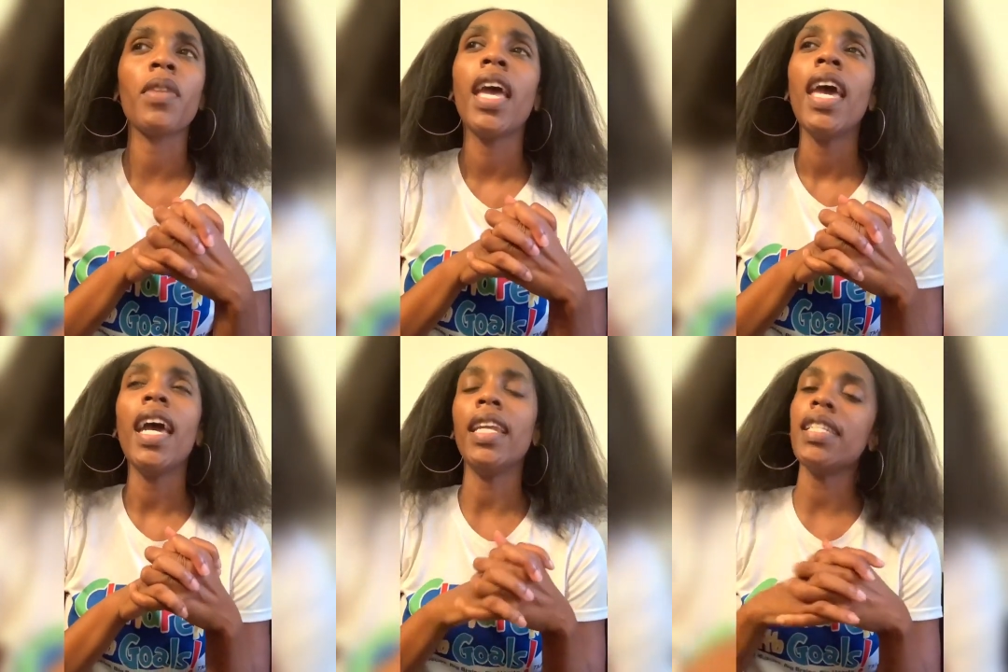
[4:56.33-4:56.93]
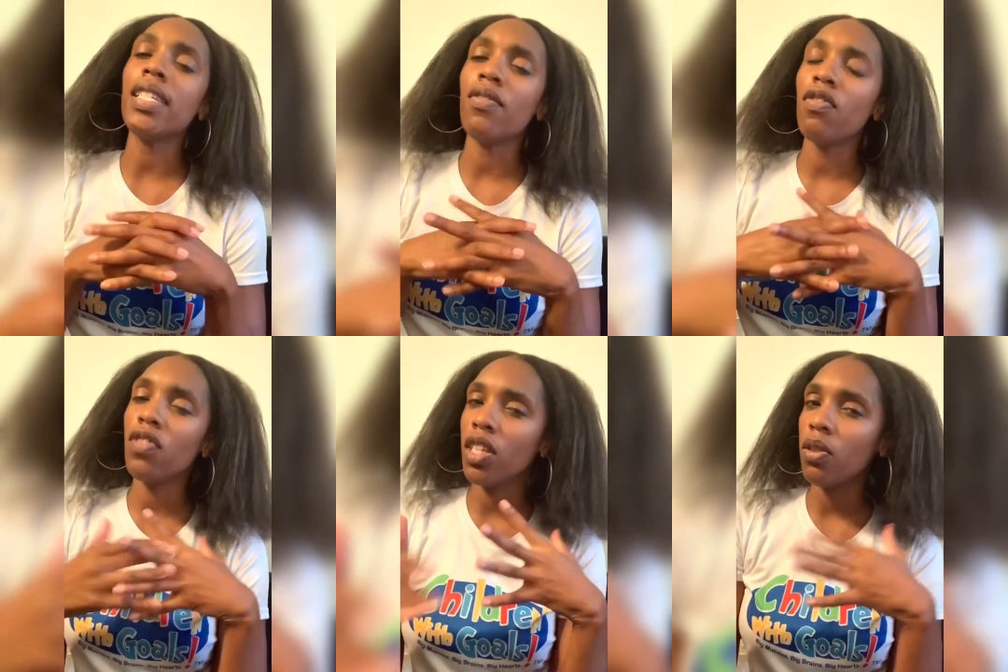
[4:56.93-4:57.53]
and I didn't
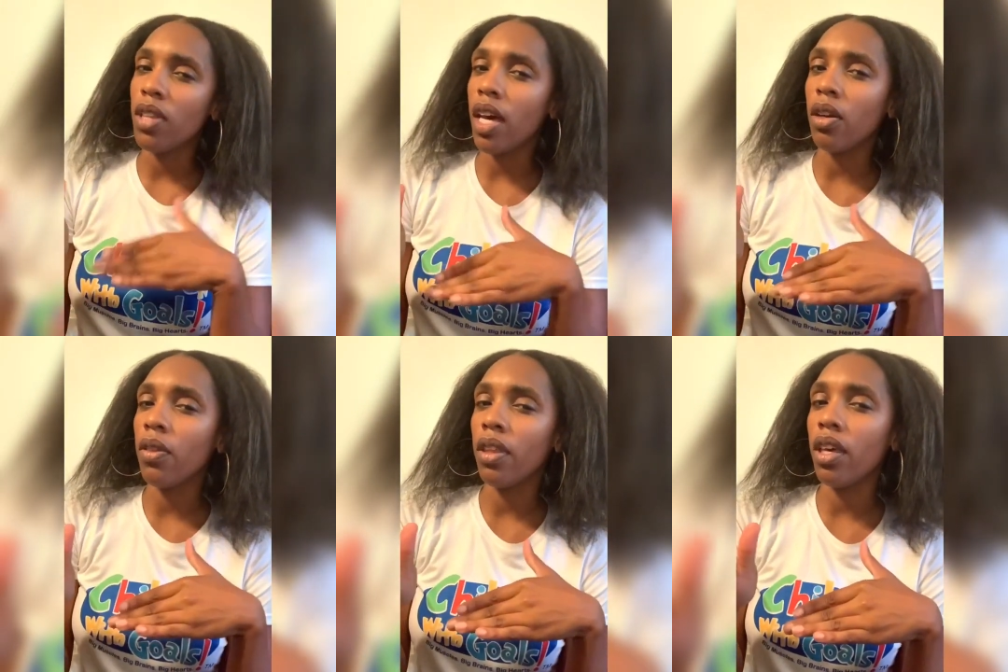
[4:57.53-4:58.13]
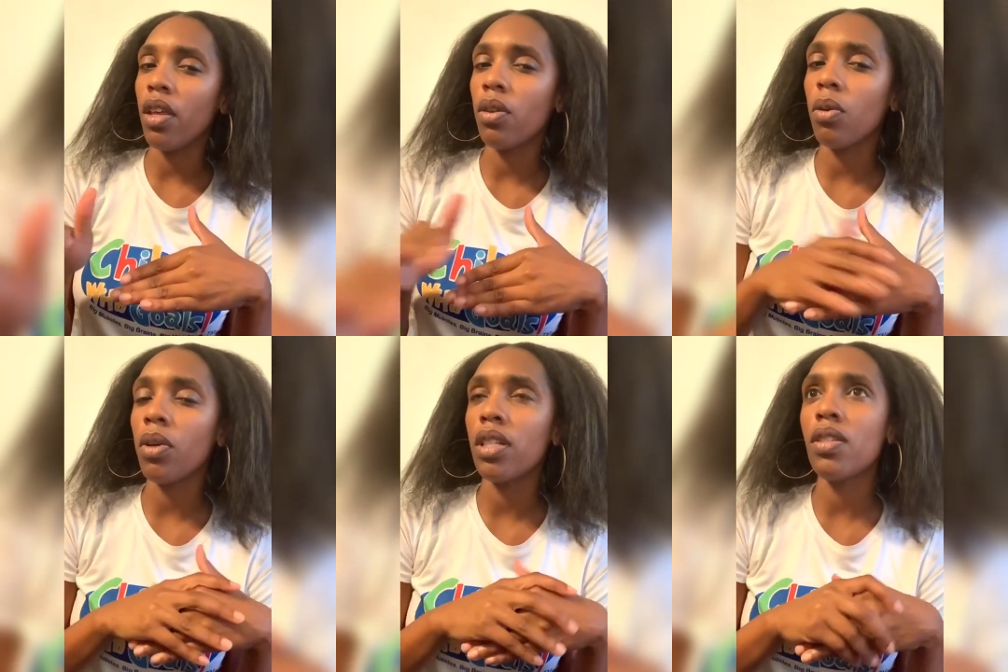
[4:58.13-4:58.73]
feel that on the other
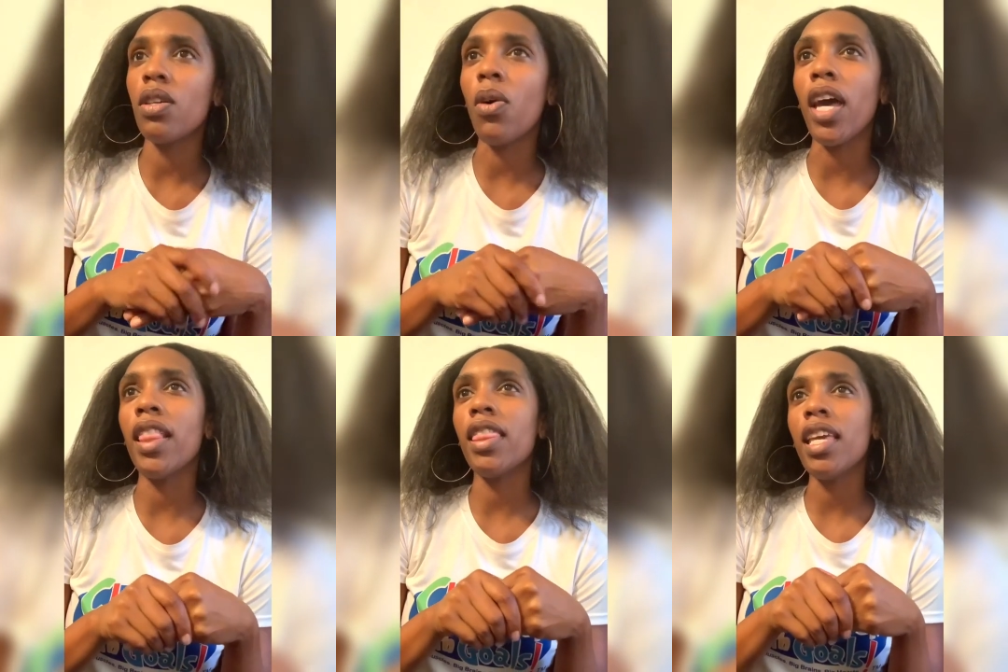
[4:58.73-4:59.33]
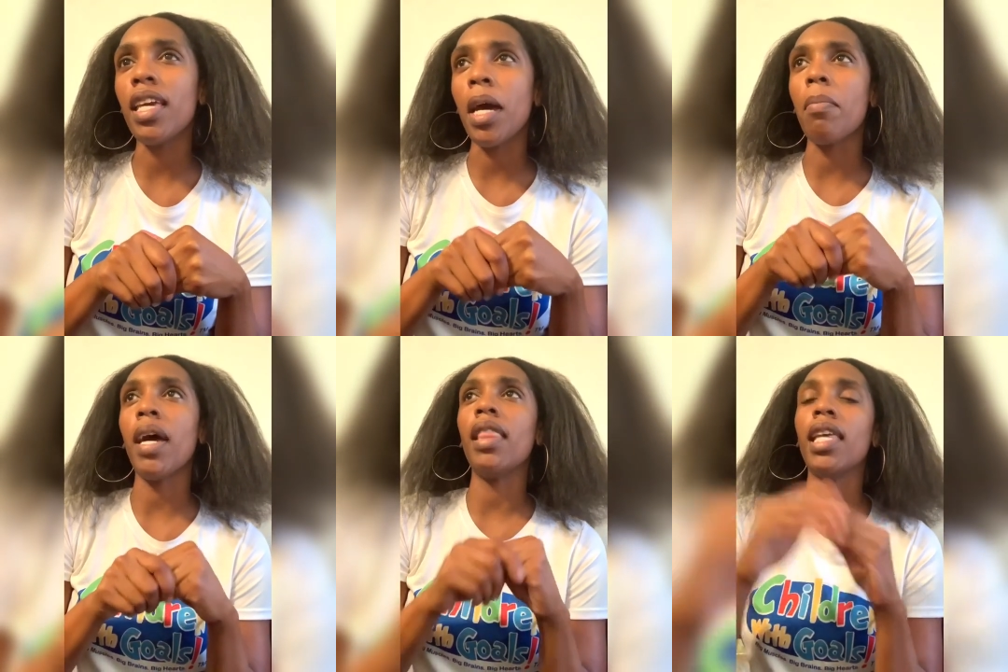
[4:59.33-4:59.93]
one. So I think I
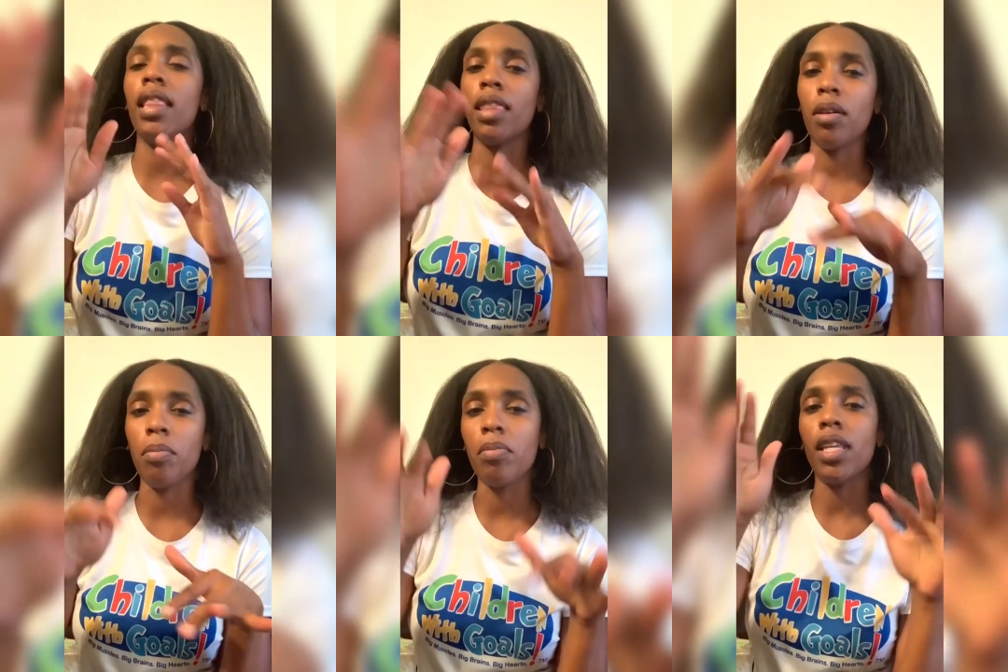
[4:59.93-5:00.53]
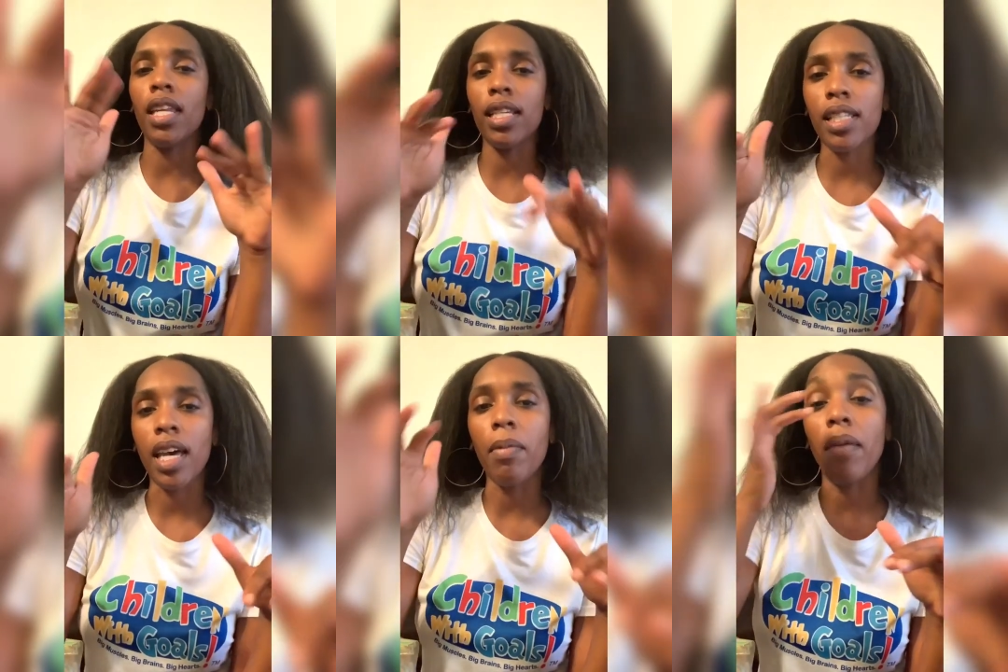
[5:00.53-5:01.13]
might let them, the next
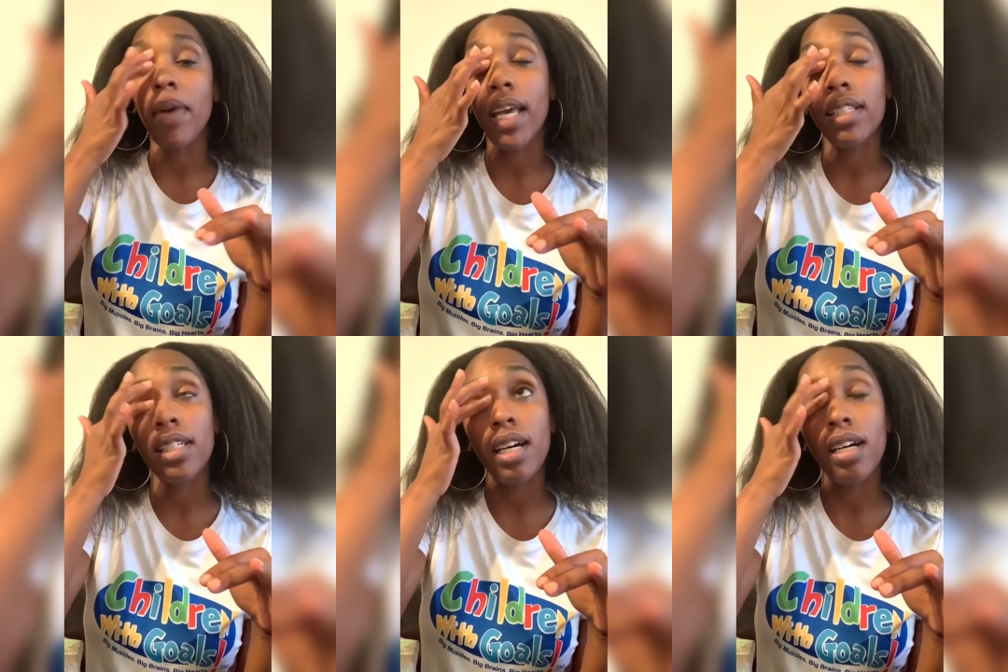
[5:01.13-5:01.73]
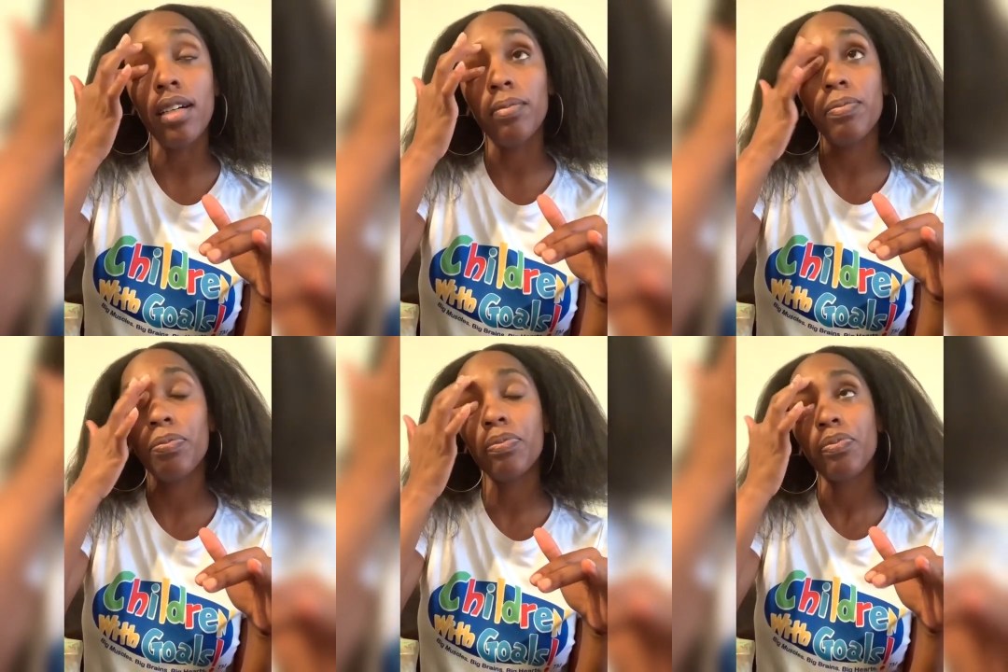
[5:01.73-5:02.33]
time I might
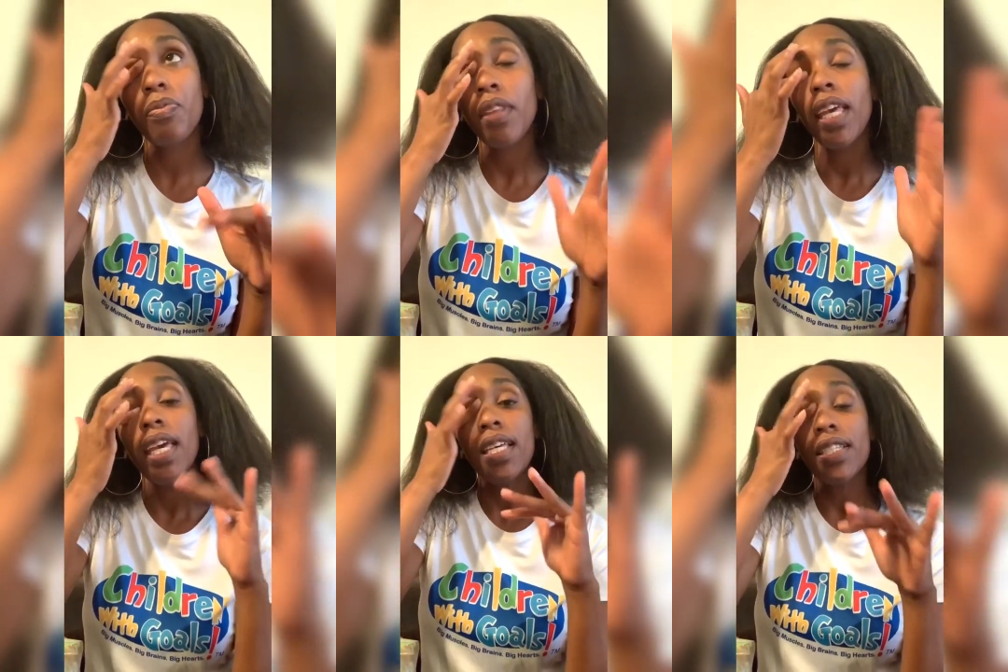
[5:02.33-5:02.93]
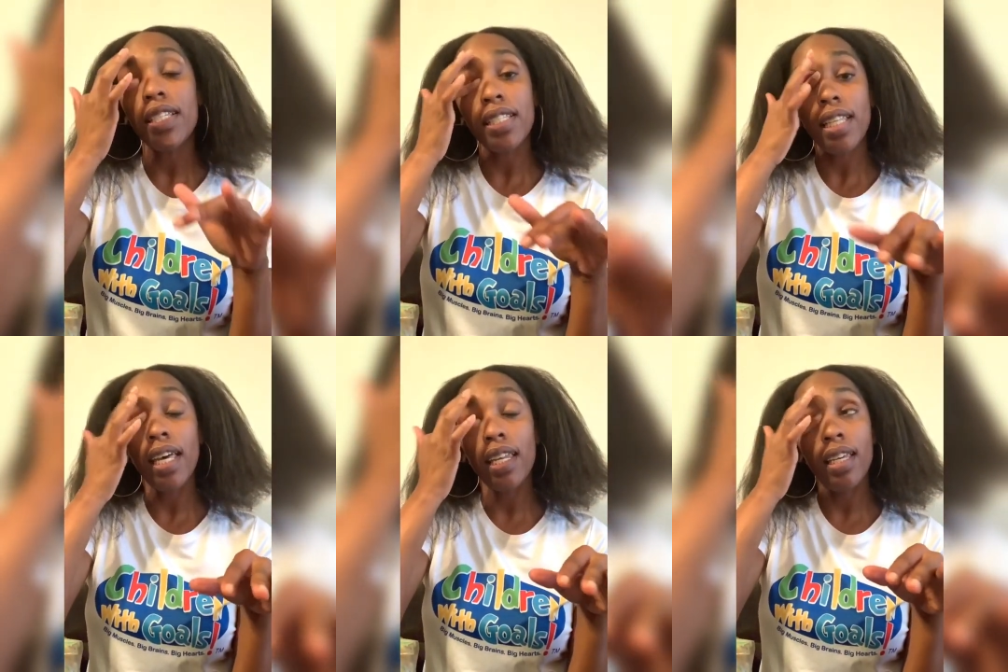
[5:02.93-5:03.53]
just
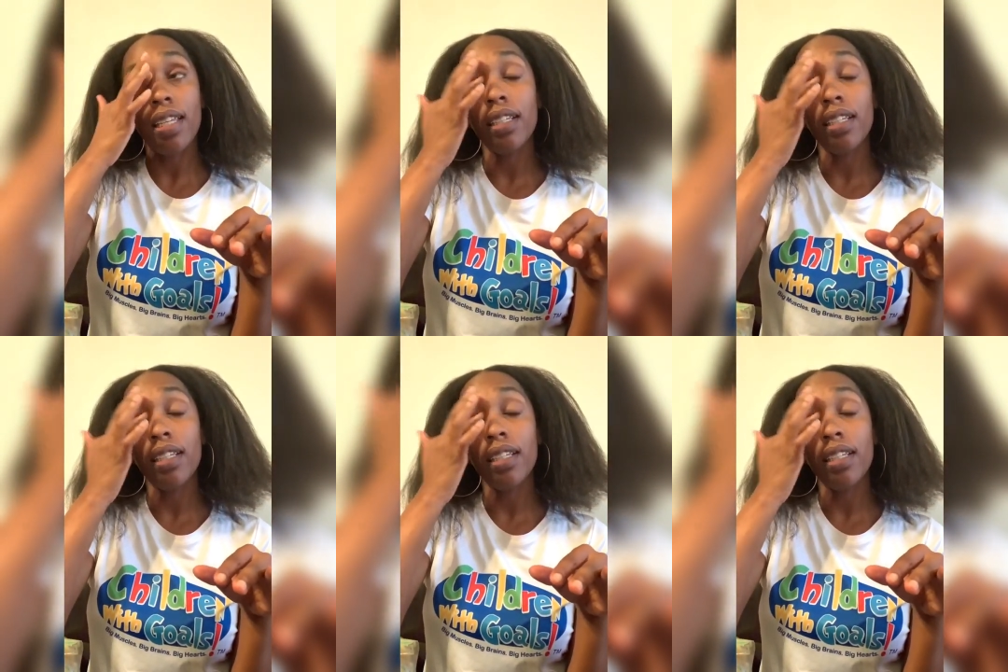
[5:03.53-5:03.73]
let it